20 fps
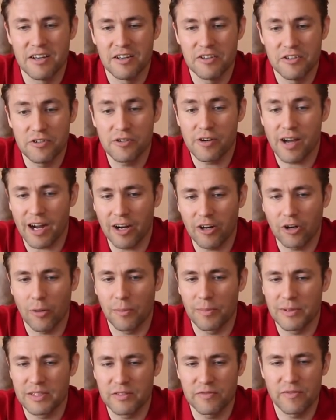Jurgen
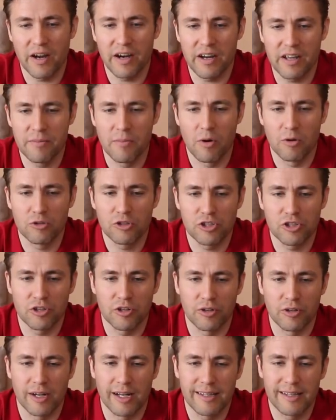Klopp is very
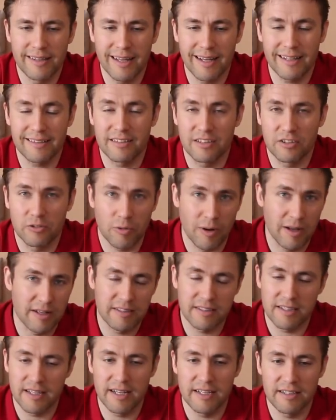emotional and that
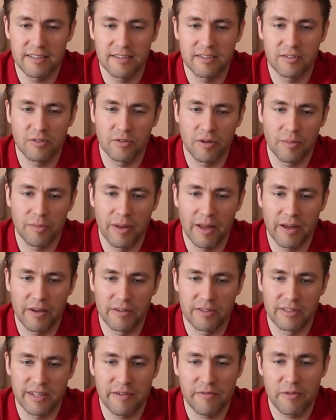translates to the
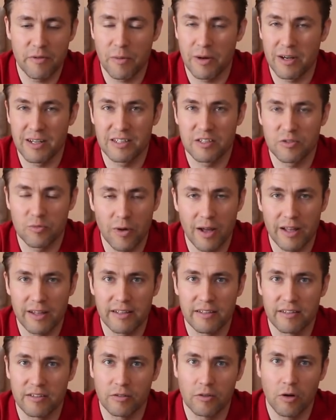players. Everyone is
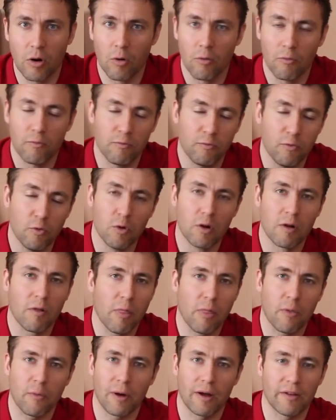ready to go full
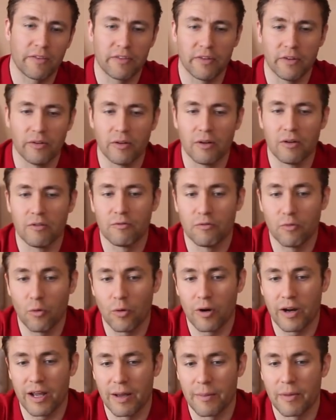throttle
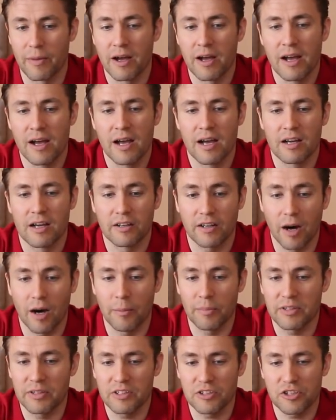for him. The
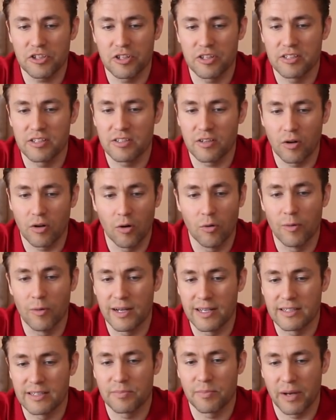competition is
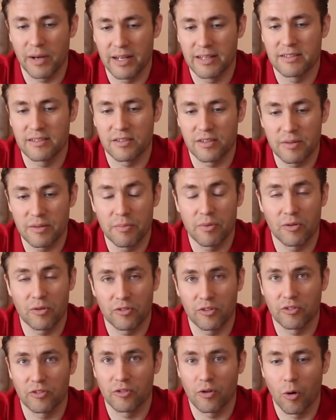always plays an
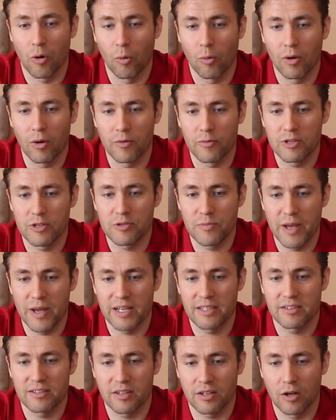important role, which
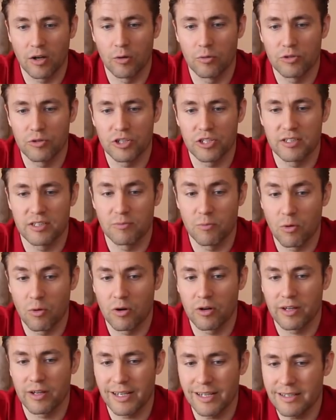makes the coach's
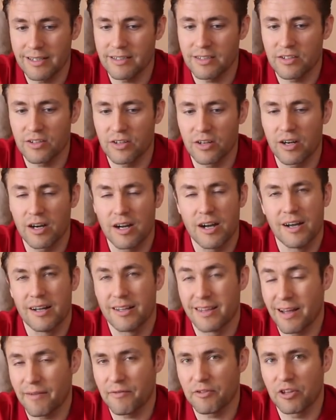work easier.
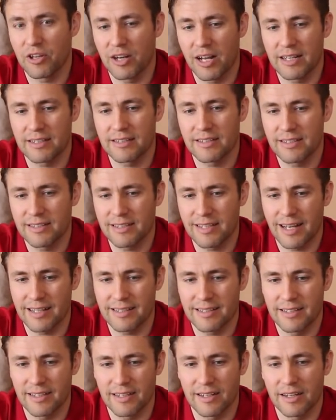Nevertheless, he
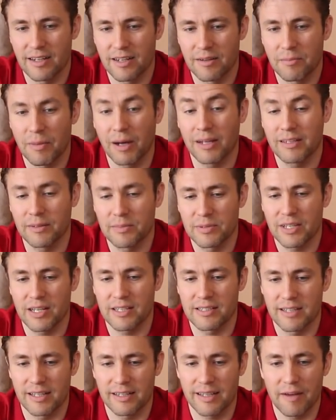says, uh, Matip
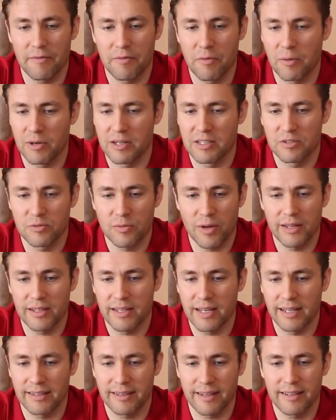says that everyone is
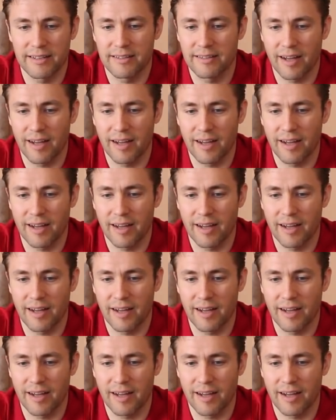ready at any